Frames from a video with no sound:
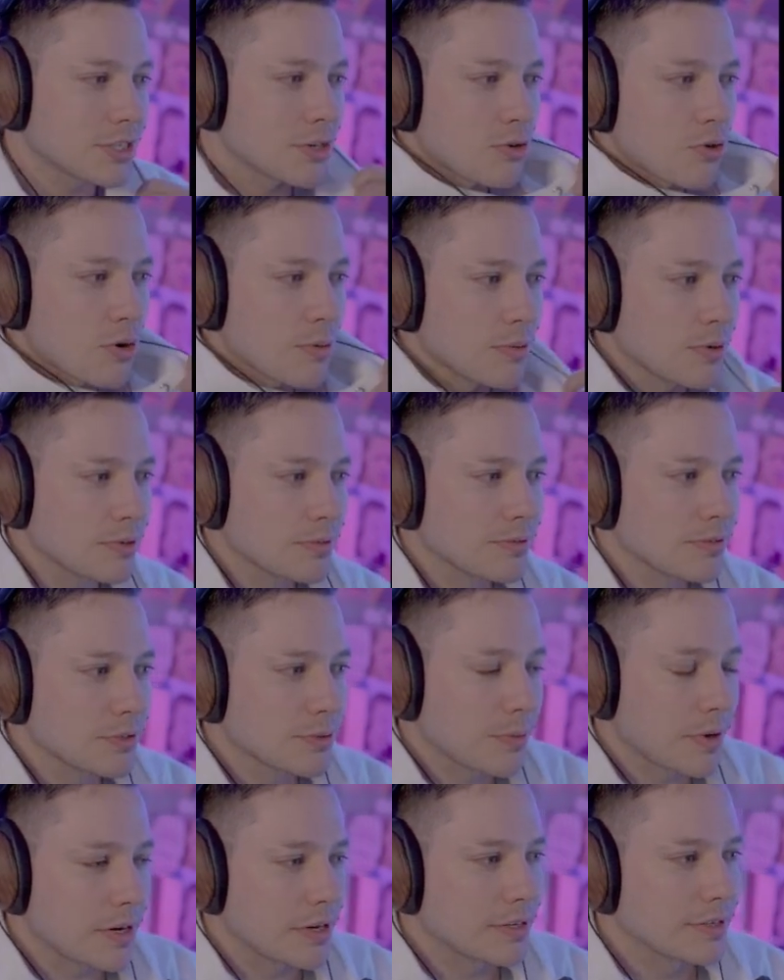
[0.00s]
a normal oh,
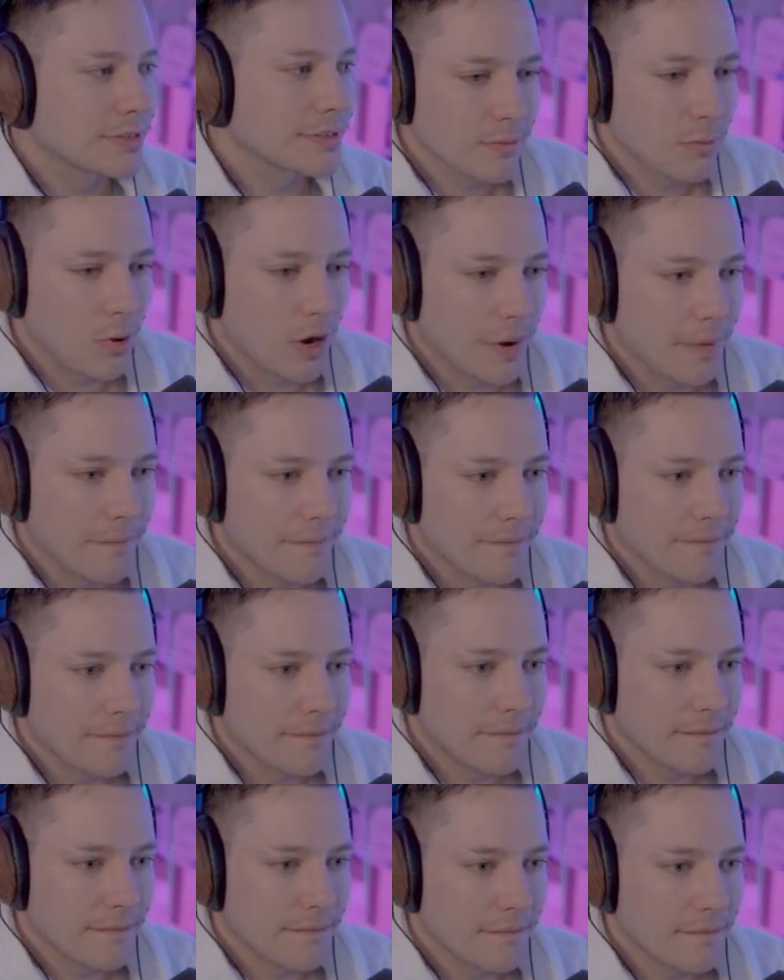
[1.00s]
sweater. No. What?
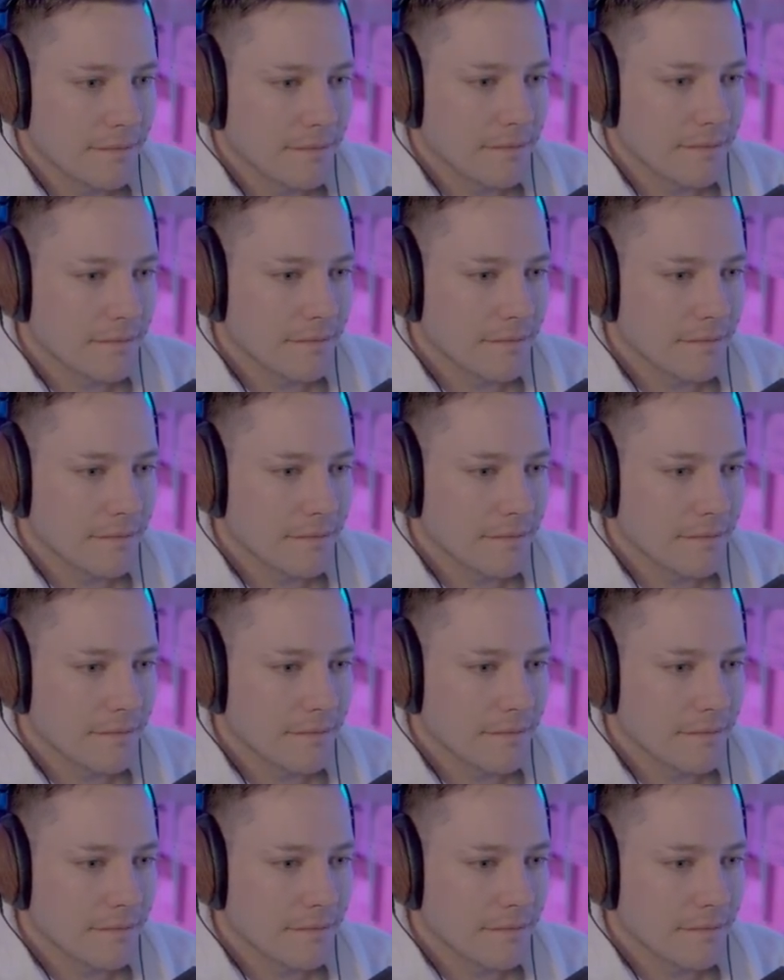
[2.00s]
I'm gonna